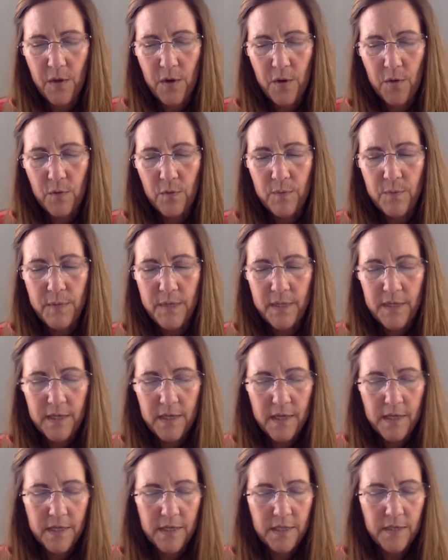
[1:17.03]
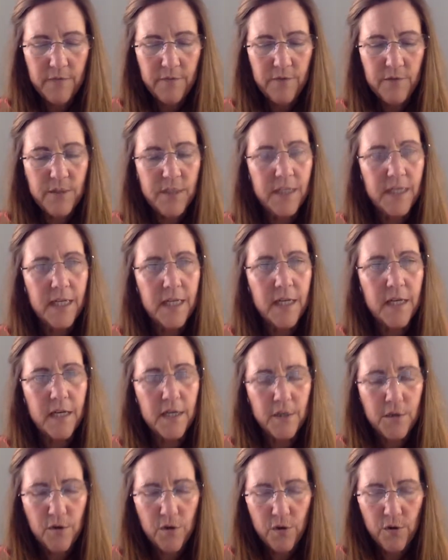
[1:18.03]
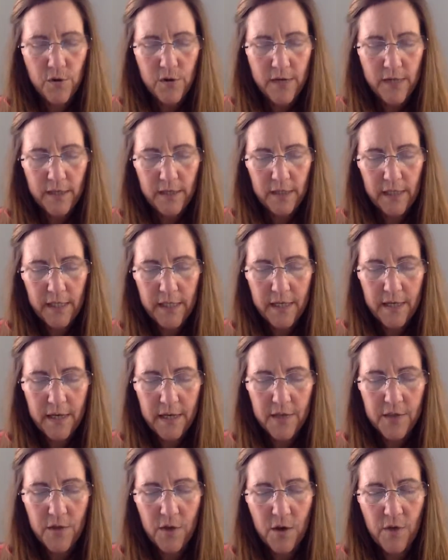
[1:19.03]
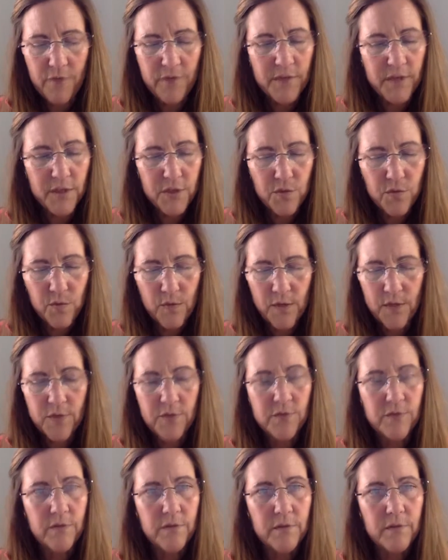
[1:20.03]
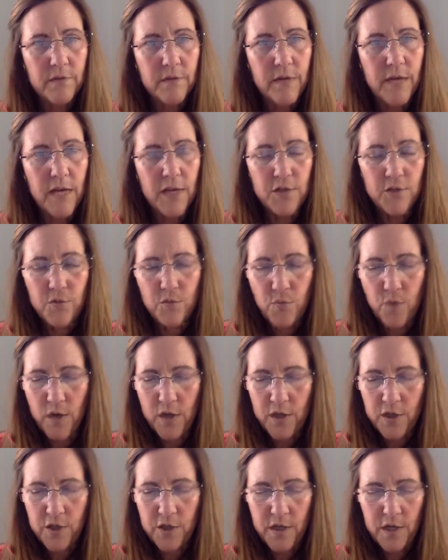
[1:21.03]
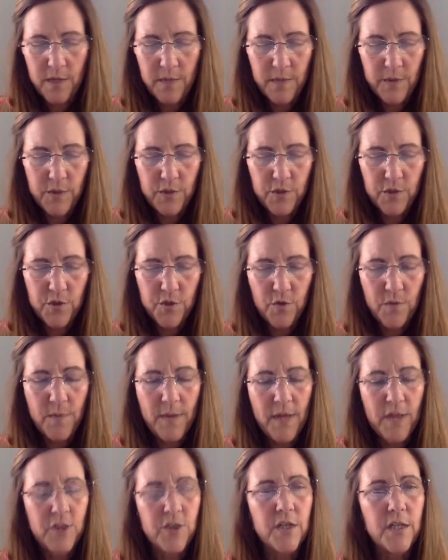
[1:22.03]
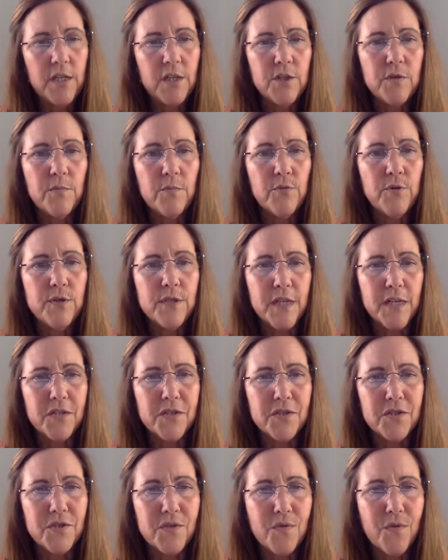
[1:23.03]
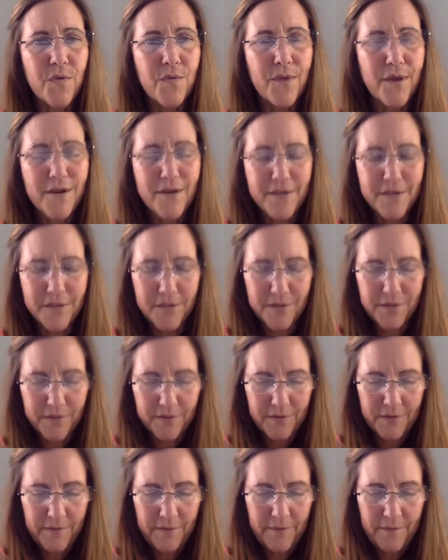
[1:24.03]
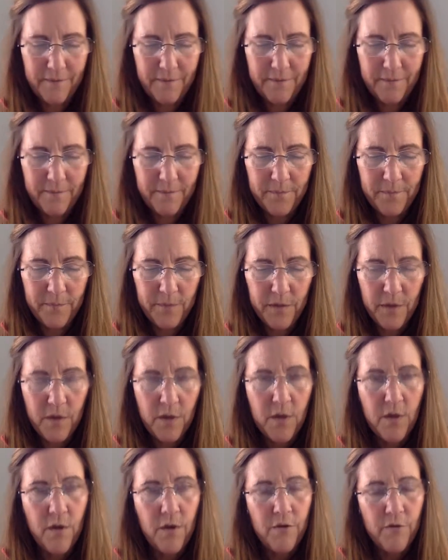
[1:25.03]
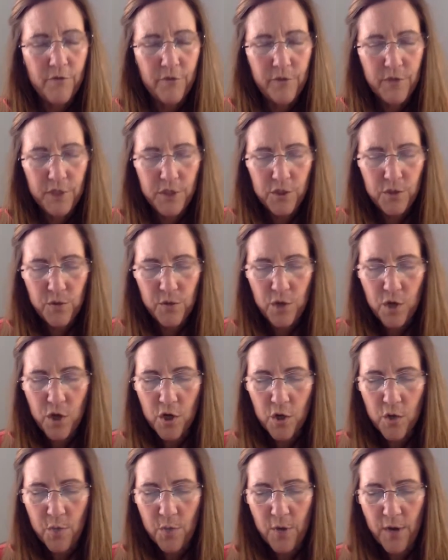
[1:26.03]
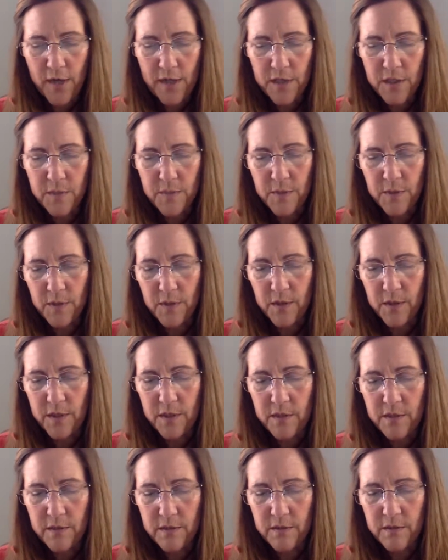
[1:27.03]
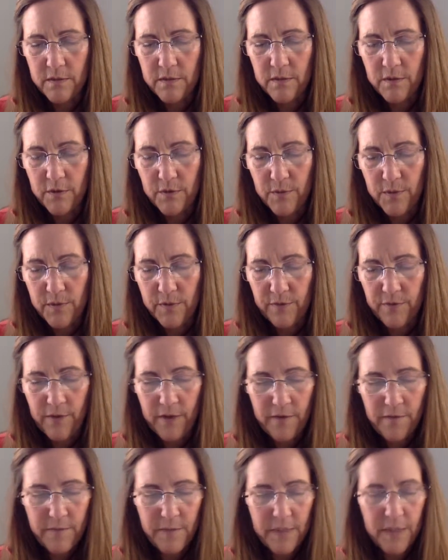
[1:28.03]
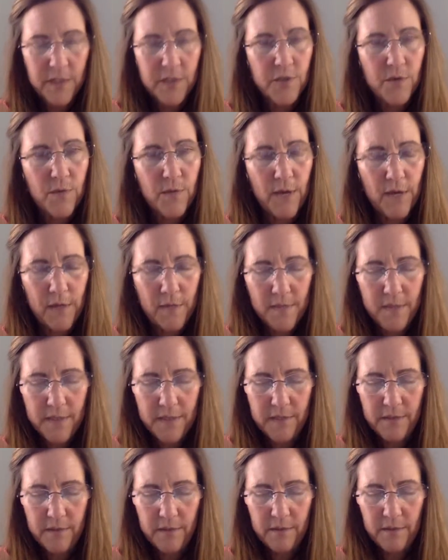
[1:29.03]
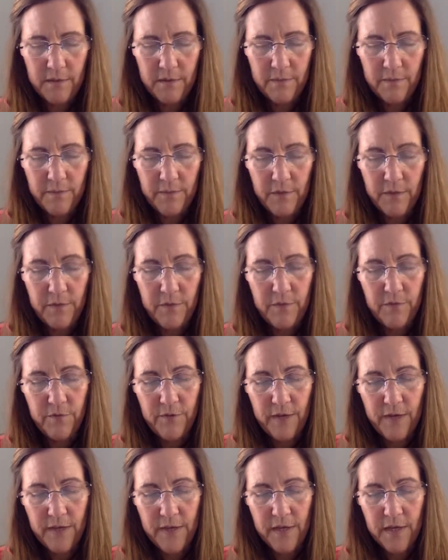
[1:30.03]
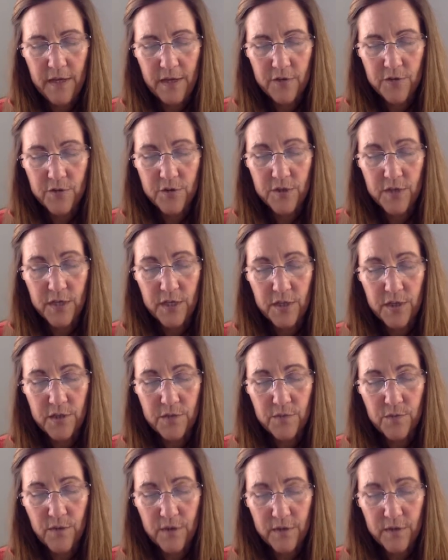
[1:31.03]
Repeat the idea for today unhurriedly as often as you wish, as you watch the images your imagination presents to your awareness. For the 2 longer practice periods, 3 to 5 minutes are recommended if you find the exercises